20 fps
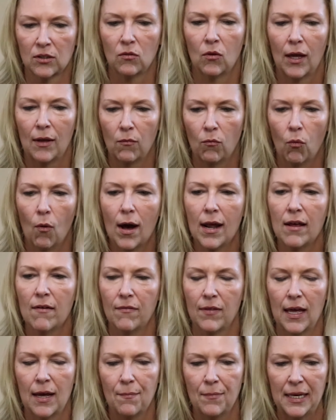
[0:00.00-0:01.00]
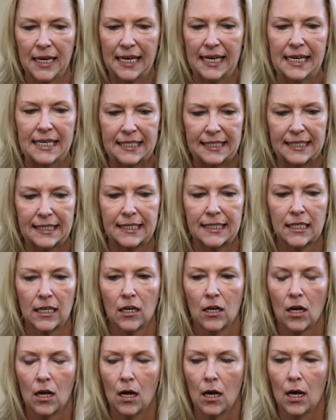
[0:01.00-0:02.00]
and one of them
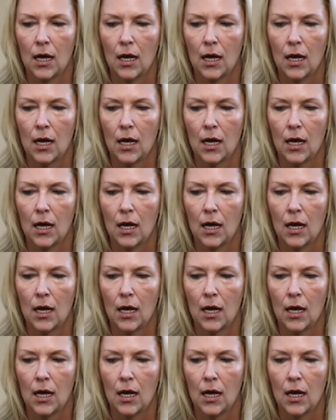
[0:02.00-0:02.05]
is,